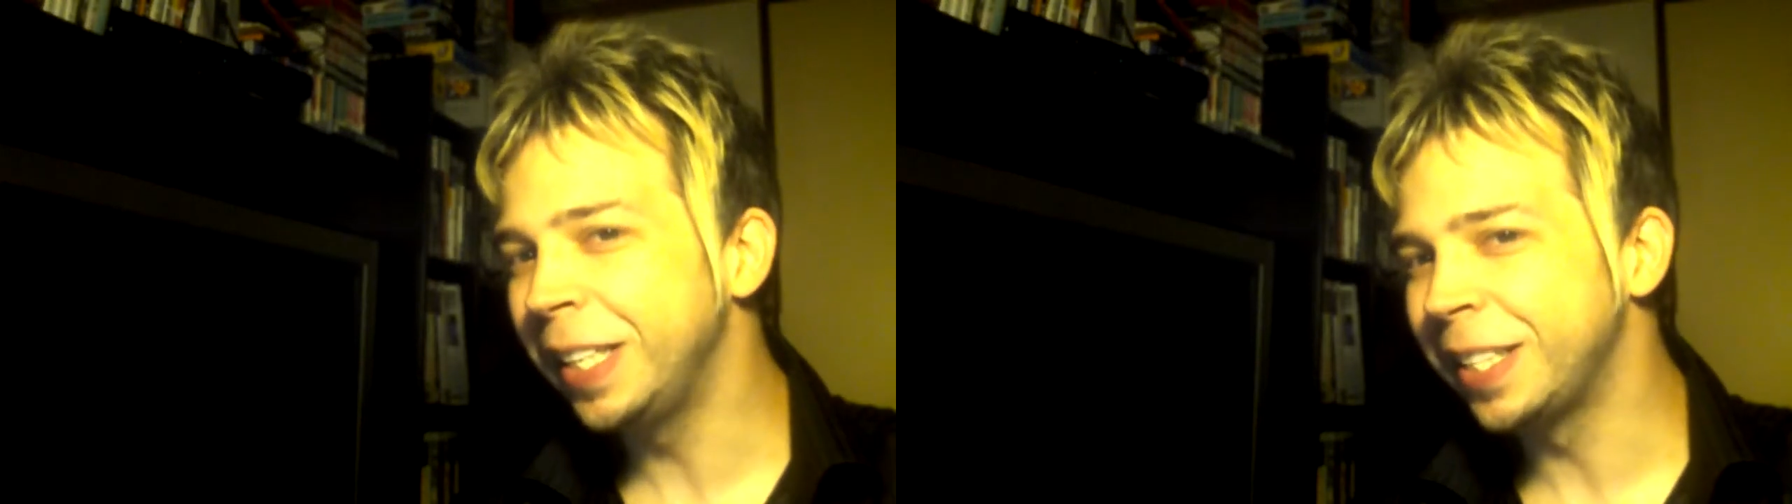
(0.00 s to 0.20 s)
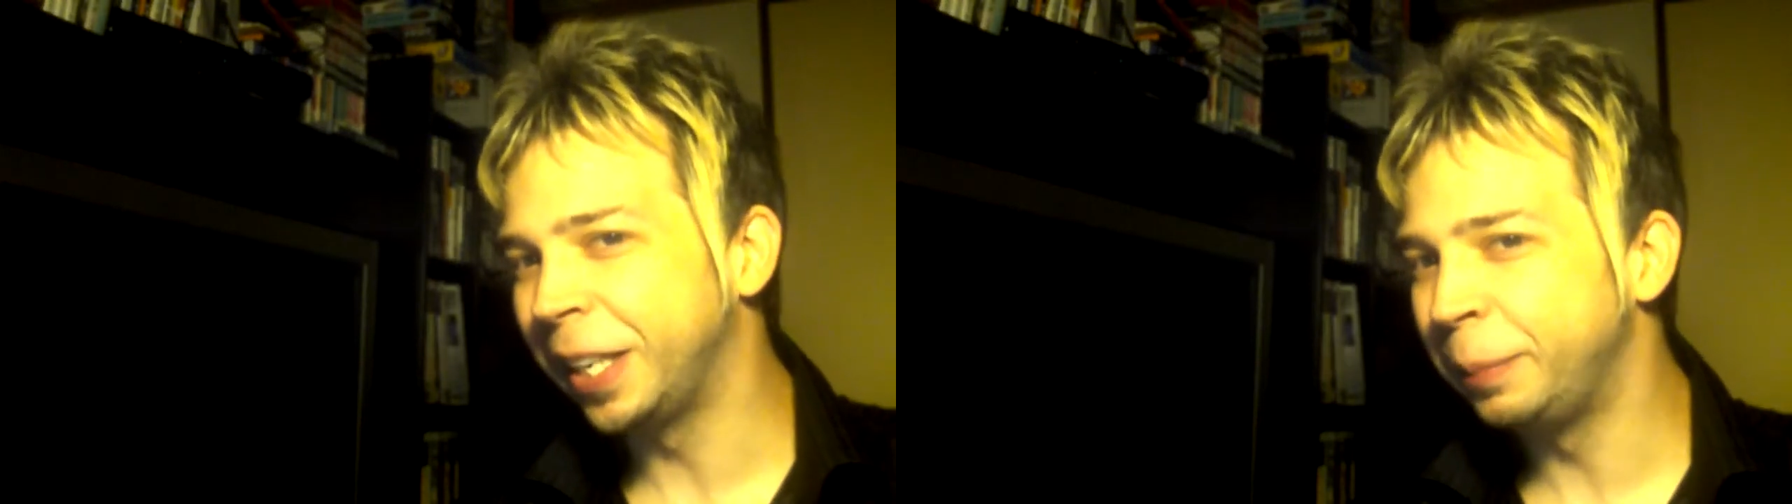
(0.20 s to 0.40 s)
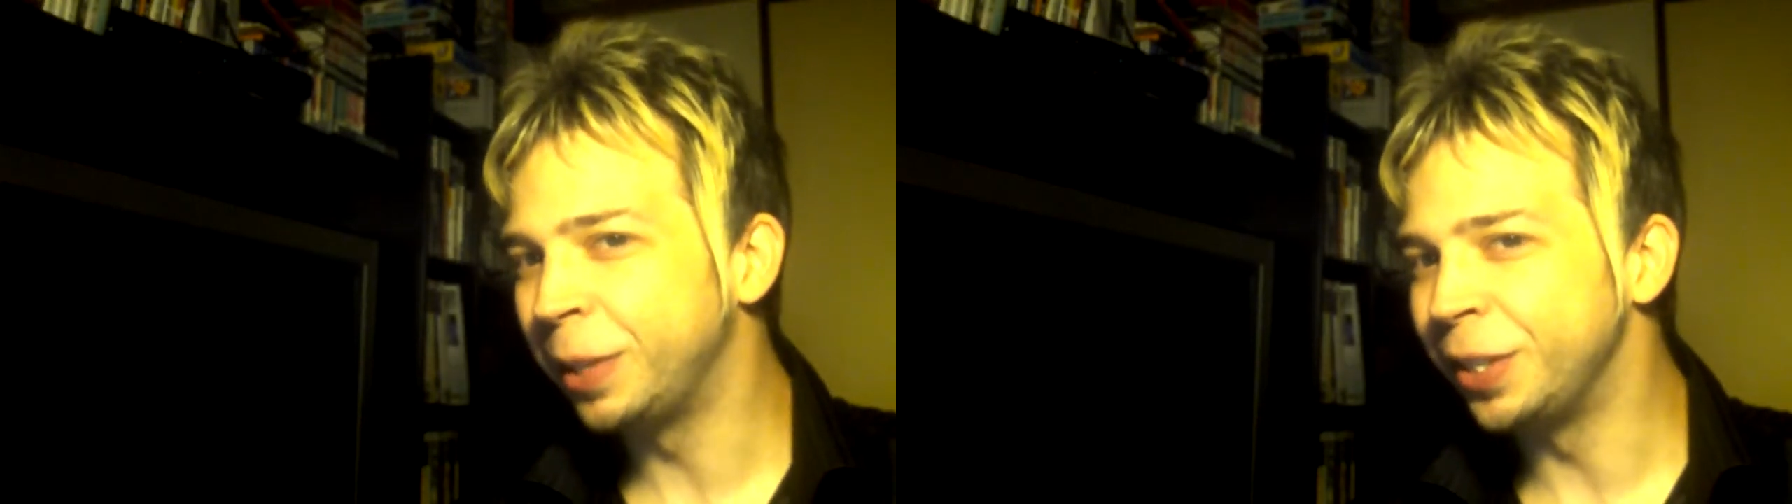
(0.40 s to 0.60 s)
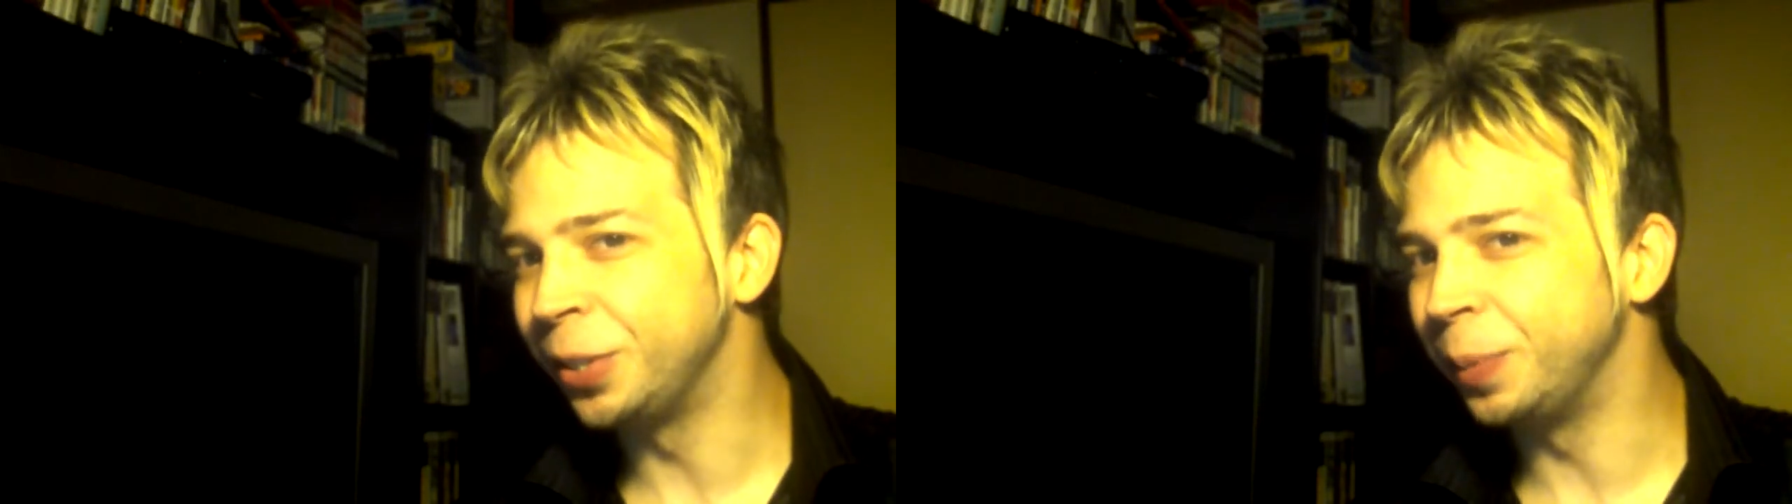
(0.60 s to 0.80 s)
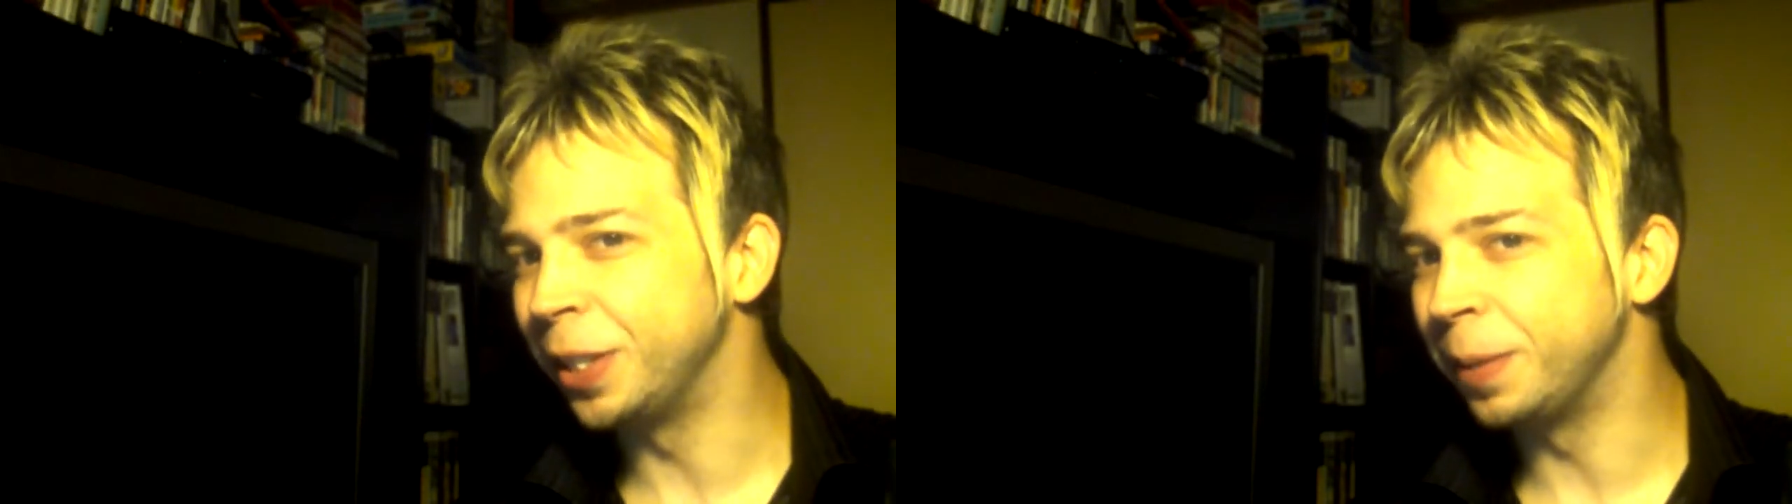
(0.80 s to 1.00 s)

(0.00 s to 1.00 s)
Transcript: time consuming